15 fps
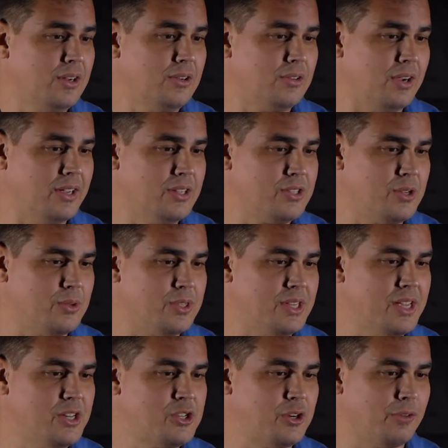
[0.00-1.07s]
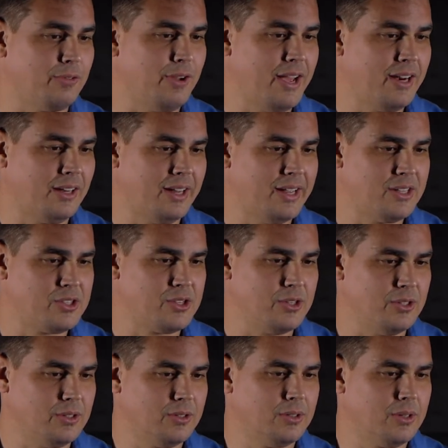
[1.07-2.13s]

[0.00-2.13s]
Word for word: right? So to get your final answer,